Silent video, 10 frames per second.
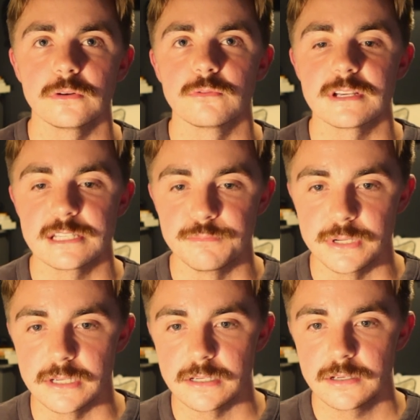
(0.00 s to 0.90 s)

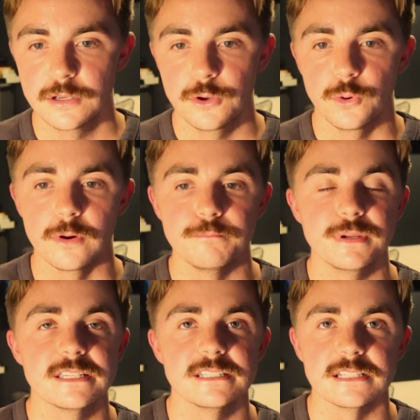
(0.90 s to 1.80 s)
recipe, or a
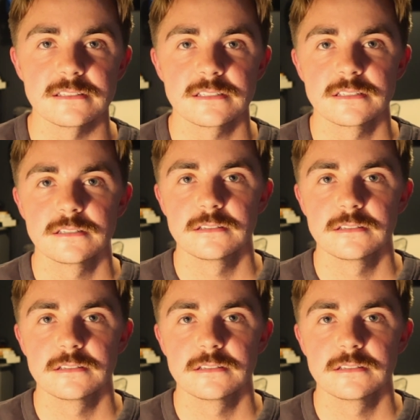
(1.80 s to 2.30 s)
business.